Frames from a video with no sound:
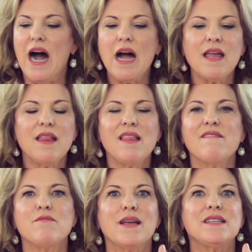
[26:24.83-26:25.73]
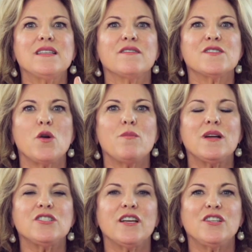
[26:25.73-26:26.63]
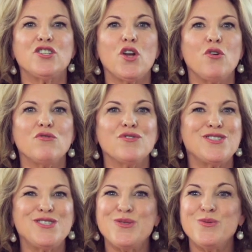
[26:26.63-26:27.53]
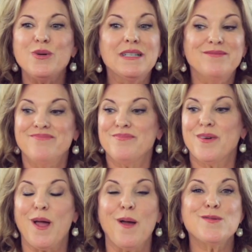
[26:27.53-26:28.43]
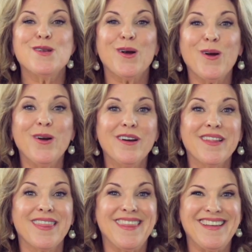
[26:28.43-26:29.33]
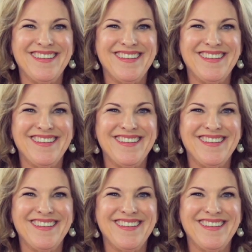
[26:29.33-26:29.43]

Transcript: I love myself so much I chose to come to earth